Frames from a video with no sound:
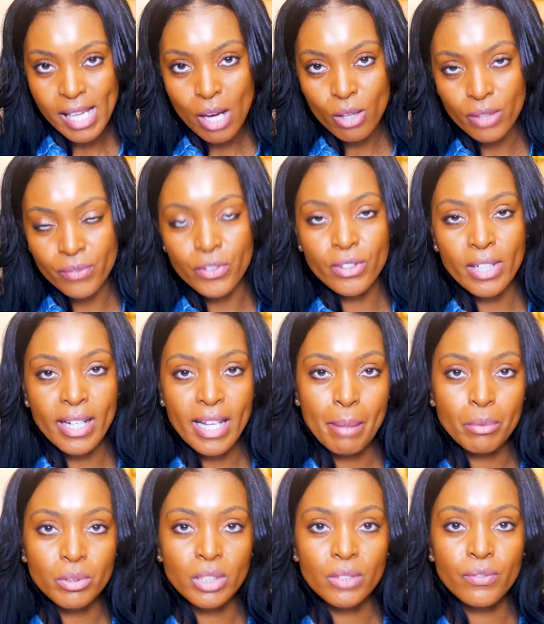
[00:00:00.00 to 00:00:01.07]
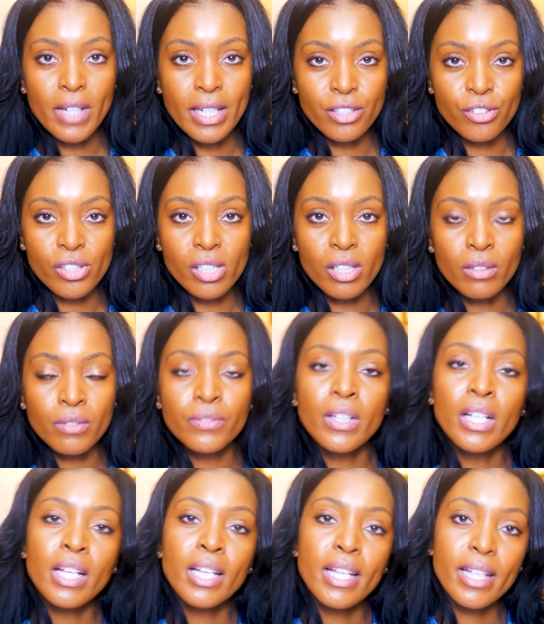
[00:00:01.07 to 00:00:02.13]
out if you're not able to find yourself
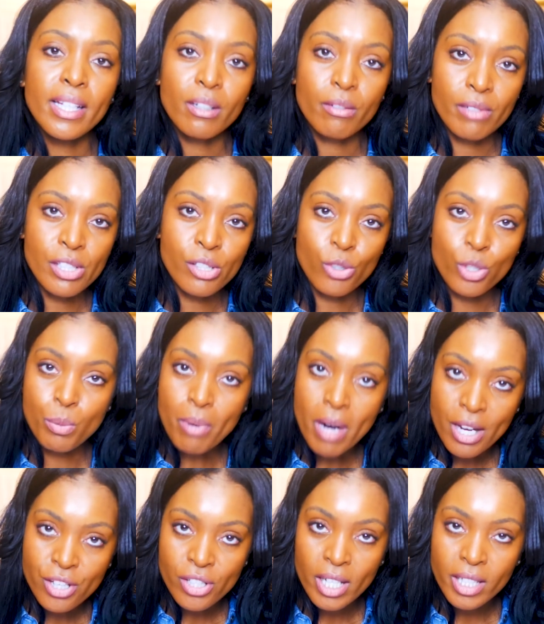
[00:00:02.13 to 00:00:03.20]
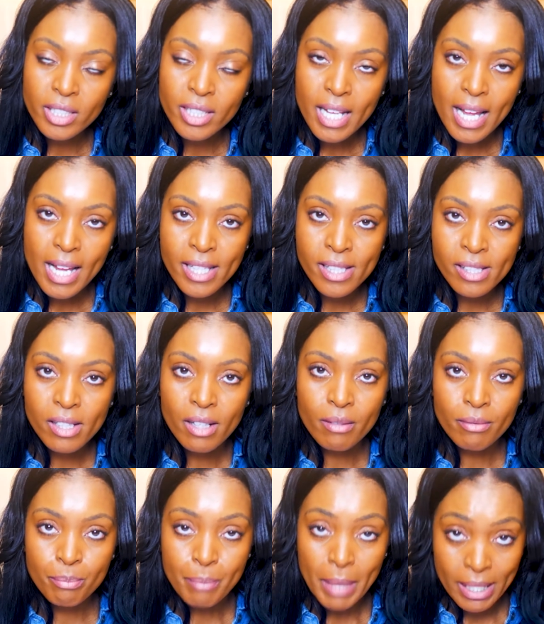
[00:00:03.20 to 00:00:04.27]
in a research project as
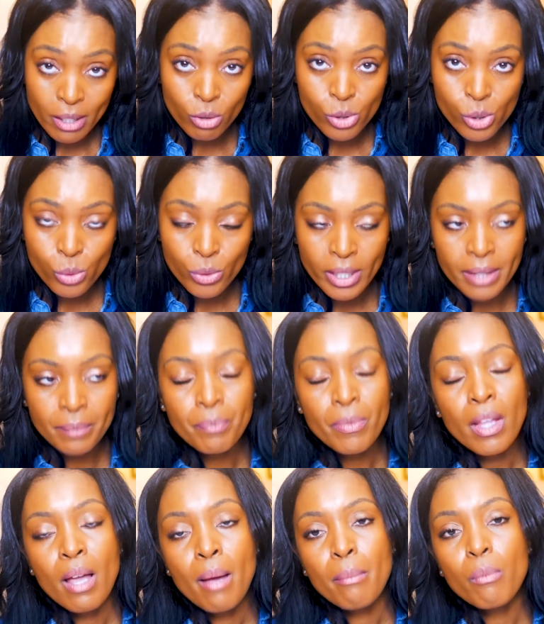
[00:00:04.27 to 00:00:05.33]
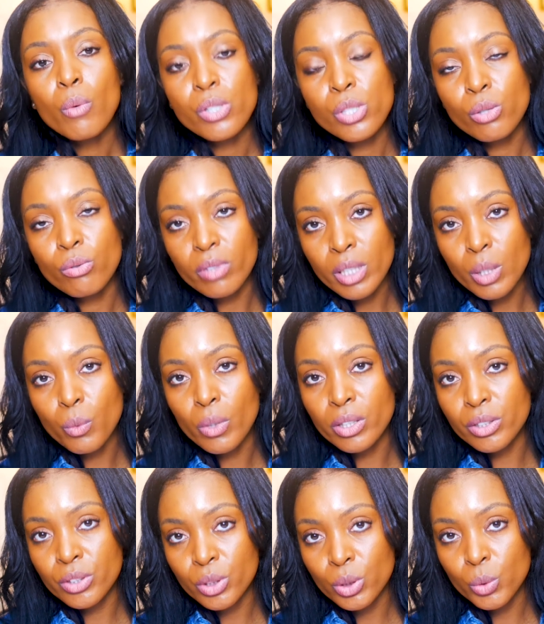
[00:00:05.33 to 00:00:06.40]
a medical student. What you really want
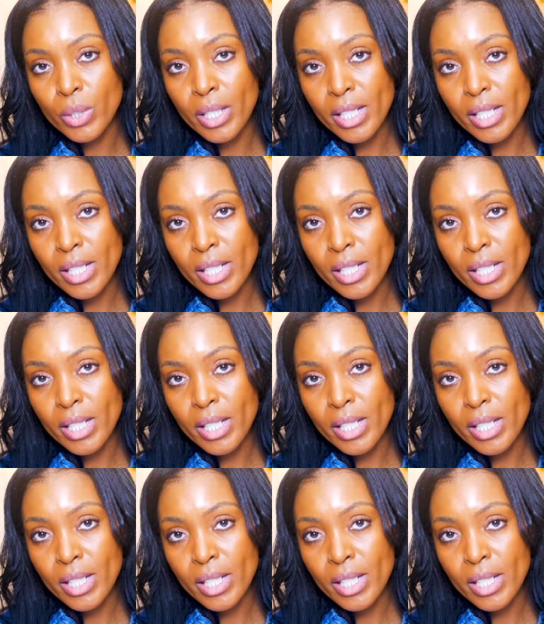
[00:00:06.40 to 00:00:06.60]
to do